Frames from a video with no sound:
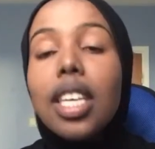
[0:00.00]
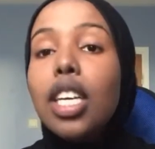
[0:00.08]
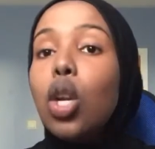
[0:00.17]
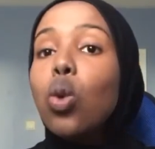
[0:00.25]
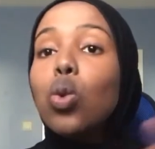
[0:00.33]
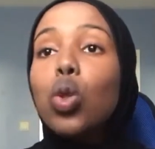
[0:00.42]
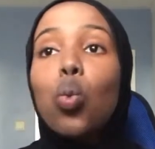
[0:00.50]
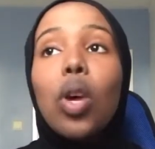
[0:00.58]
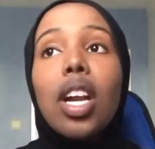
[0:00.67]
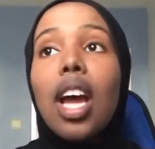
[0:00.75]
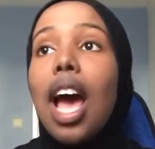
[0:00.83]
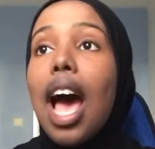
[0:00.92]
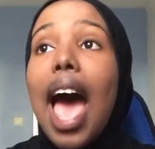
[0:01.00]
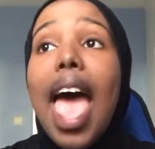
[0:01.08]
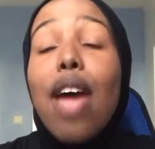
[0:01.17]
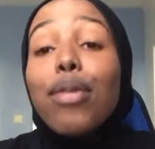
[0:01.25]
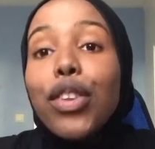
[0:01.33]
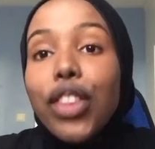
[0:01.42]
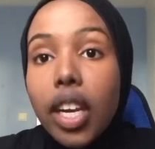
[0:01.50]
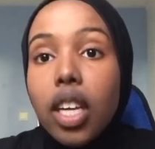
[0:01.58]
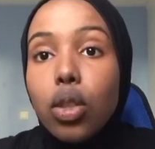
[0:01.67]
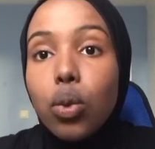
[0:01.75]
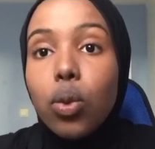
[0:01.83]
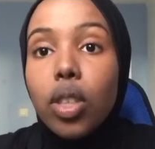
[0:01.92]
He knows what everything I
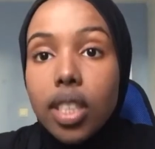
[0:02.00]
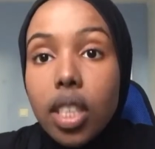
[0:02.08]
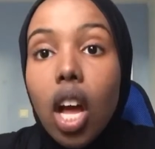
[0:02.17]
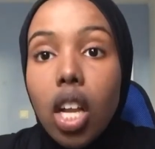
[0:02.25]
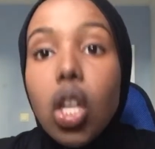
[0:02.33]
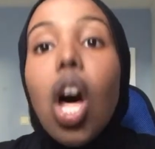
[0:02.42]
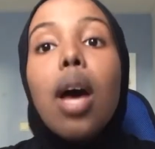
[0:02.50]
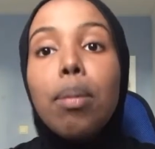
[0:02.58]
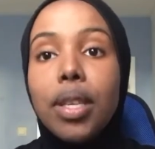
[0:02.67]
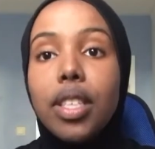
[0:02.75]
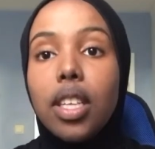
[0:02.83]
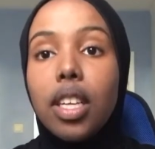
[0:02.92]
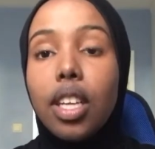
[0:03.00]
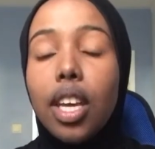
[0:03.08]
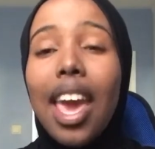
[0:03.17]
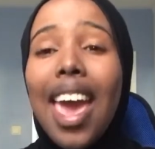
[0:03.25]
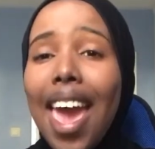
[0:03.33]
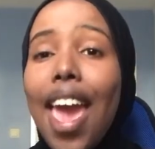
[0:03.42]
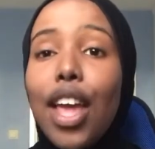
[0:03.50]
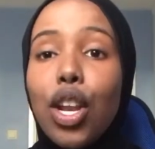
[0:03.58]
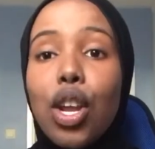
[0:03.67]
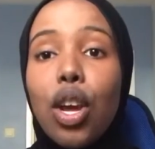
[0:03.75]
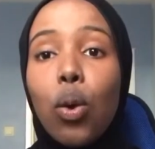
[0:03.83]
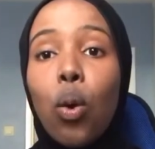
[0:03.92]
do. It's Allah, basically. And